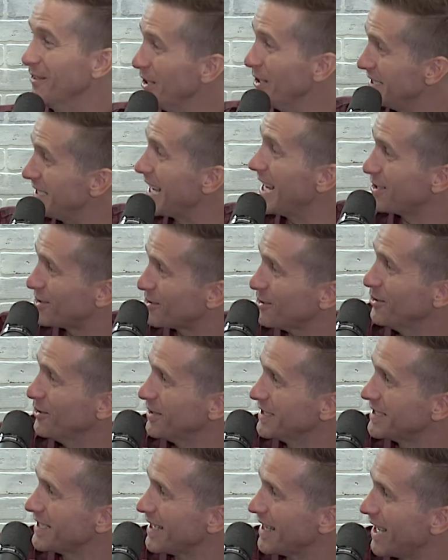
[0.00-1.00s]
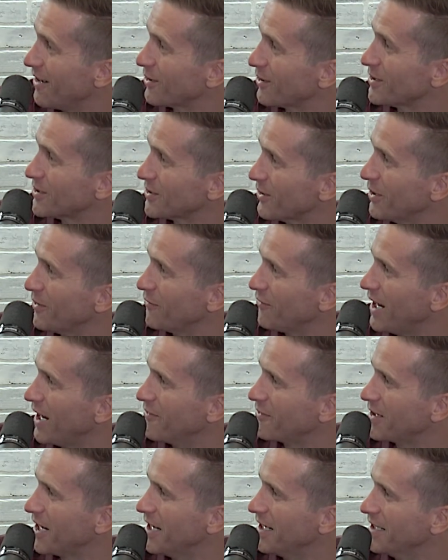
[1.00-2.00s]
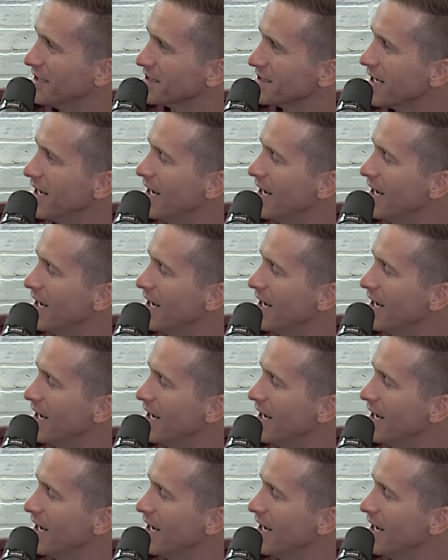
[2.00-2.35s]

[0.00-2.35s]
Is that true in South Africa? There's only five continents?